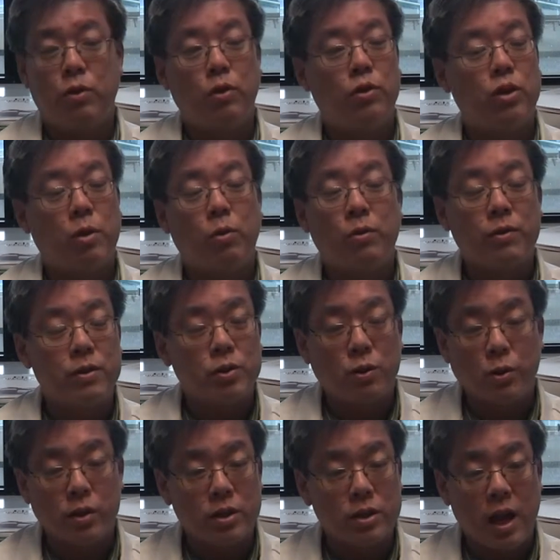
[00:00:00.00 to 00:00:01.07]
general
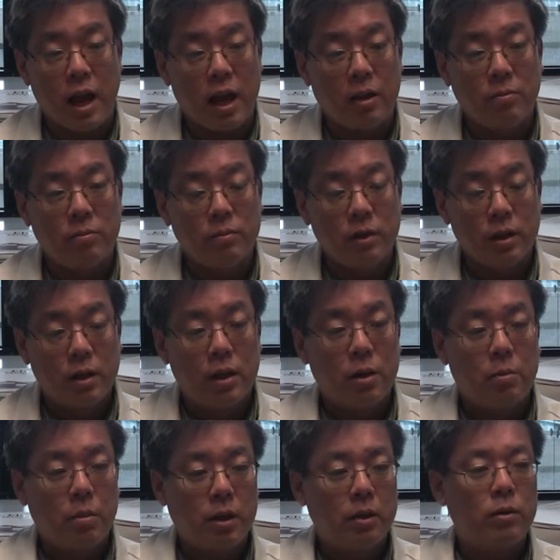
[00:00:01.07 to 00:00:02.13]
physical exam,
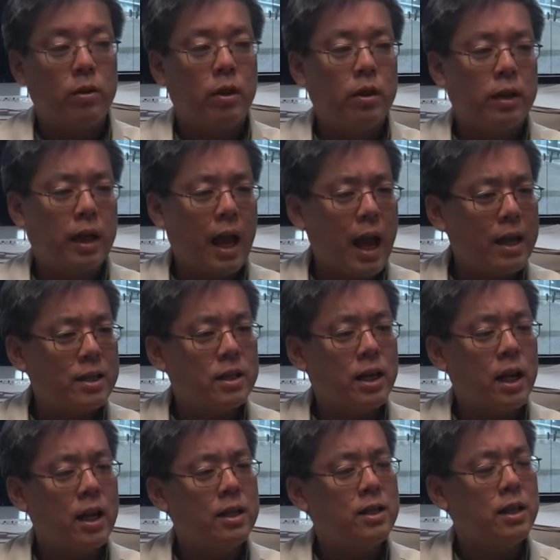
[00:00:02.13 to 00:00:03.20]
but CAT
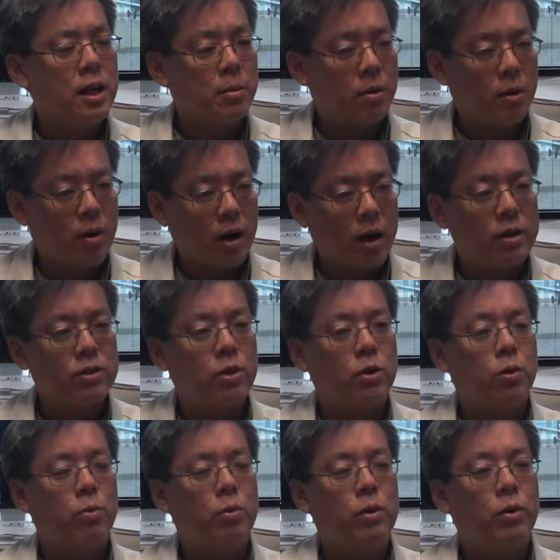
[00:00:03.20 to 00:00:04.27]
scans and MRIs are
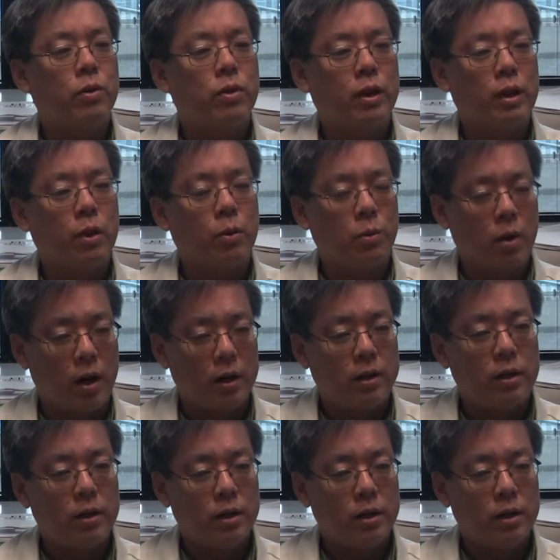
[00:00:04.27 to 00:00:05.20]
the real thing you want.